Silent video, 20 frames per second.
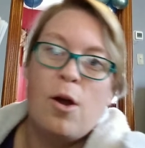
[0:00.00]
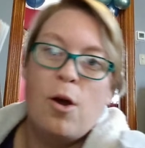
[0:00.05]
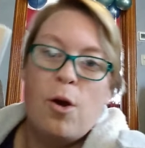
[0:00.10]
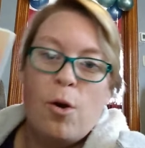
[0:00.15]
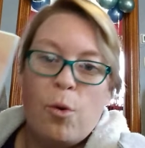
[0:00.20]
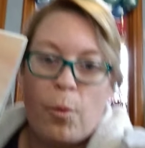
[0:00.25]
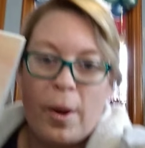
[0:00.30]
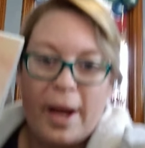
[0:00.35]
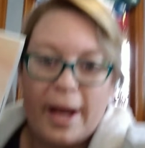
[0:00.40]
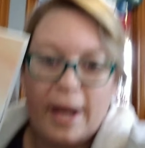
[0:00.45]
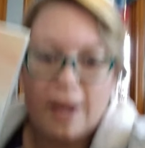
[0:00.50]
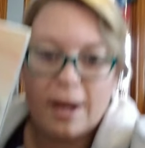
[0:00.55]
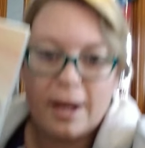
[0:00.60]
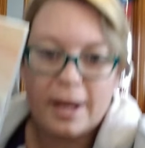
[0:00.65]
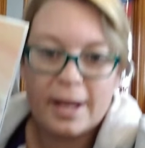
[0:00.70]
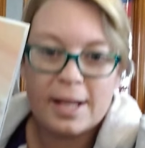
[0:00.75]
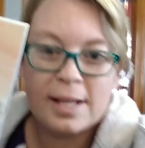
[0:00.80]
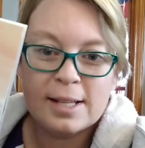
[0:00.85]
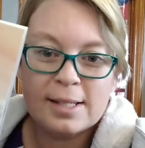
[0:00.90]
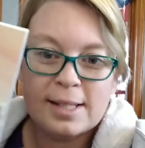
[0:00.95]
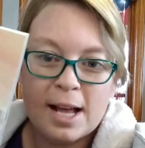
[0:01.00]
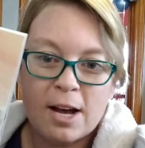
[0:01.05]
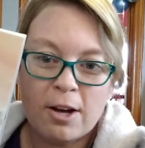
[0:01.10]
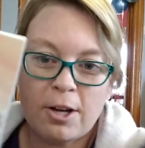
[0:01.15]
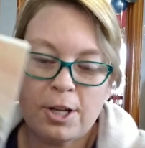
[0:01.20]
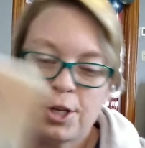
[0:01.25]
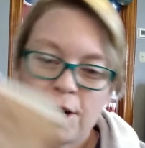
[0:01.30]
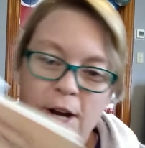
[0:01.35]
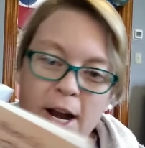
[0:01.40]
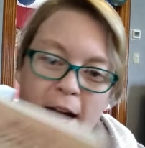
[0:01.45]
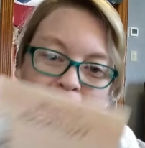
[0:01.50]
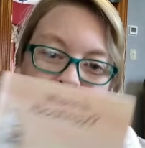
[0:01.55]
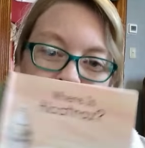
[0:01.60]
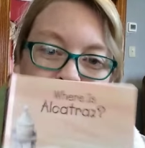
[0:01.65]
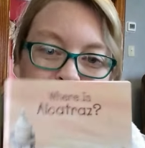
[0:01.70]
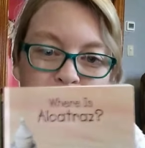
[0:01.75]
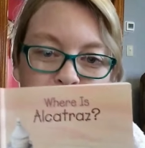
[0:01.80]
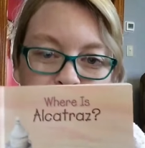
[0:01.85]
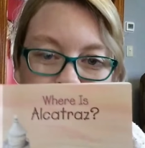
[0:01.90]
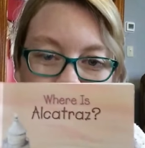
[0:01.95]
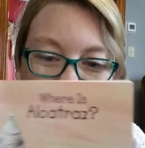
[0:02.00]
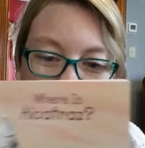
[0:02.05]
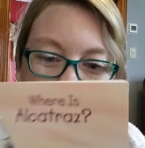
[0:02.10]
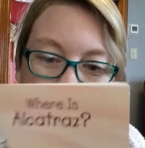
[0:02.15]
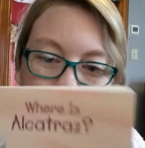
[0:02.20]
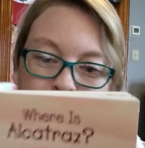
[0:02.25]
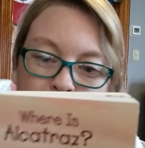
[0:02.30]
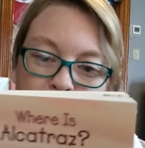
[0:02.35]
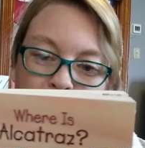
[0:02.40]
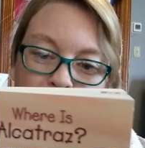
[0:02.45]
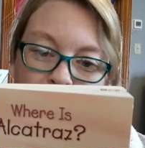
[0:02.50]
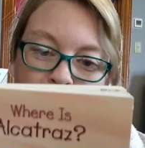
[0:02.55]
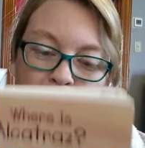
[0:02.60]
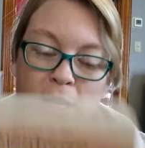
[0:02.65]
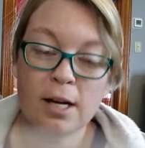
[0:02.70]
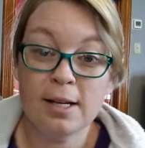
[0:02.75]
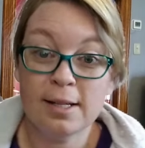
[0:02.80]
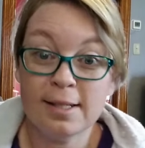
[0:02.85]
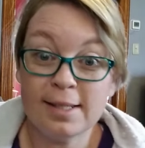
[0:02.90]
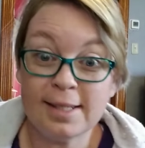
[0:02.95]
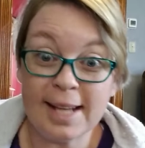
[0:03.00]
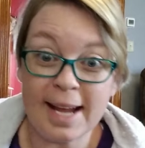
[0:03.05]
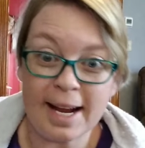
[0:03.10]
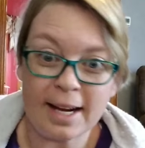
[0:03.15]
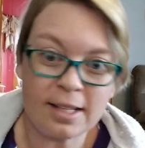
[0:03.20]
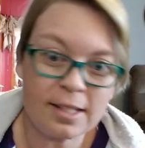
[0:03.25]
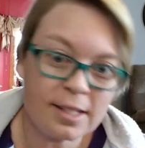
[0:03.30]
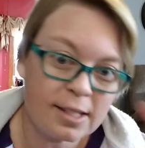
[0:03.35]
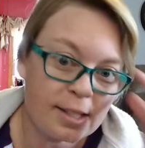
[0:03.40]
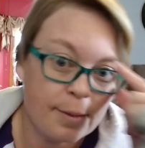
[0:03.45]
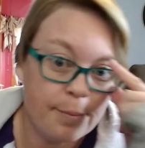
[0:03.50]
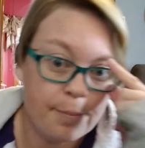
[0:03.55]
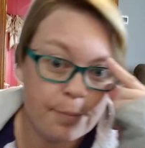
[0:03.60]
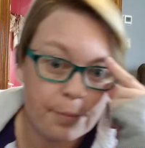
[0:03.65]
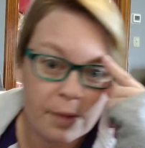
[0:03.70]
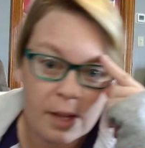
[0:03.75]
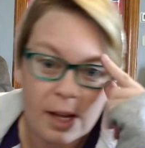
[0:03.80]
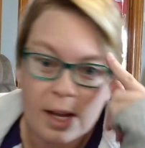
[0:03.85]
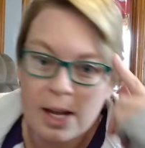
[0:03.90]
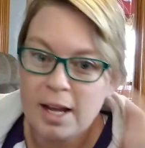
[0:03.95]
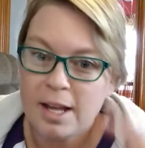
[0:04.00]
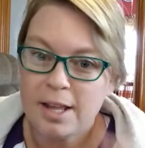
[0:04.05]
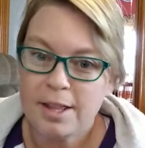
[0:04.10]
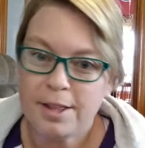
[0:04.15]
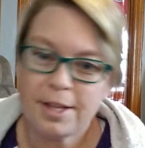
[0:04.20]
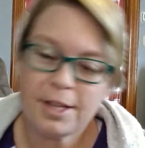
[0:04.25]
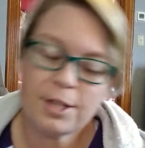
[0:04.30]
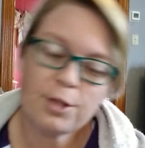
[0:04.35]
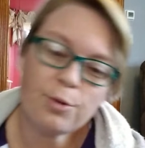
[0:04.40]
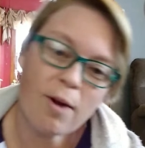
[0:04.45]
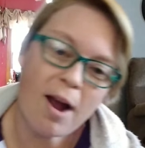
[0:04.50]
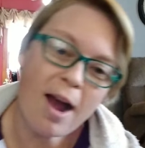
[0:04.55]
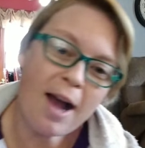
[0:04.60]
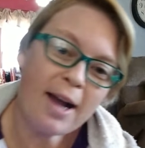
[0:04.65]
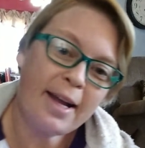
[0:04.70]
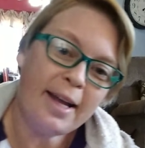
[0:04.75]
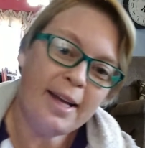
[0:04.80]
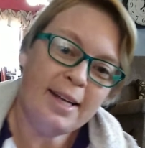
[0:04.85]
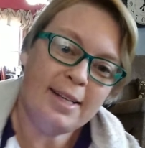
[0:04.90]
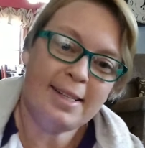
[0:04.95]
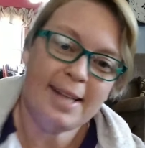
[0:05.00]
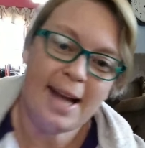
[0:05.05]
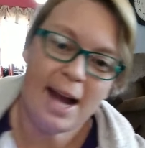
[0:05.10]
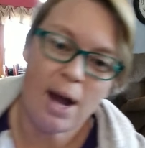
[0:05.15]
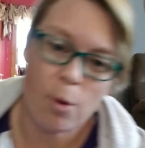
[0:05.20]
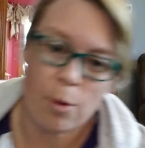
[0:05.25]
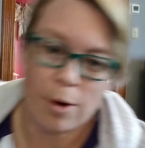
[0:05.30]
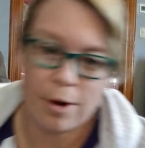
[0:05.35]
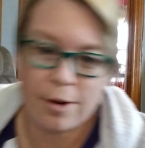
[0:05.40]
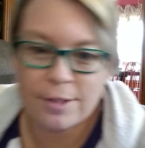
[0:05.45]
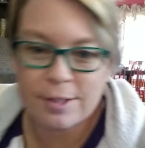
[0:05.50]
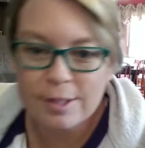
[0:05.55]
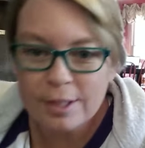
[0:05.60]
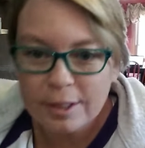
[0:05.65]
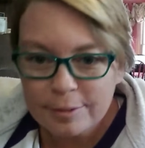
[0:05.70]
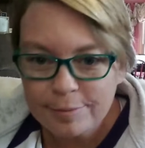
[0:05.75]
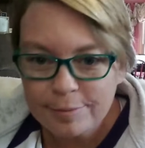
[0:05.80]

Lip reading: Where is Alcatraz? Chapter 6. This rock is ours.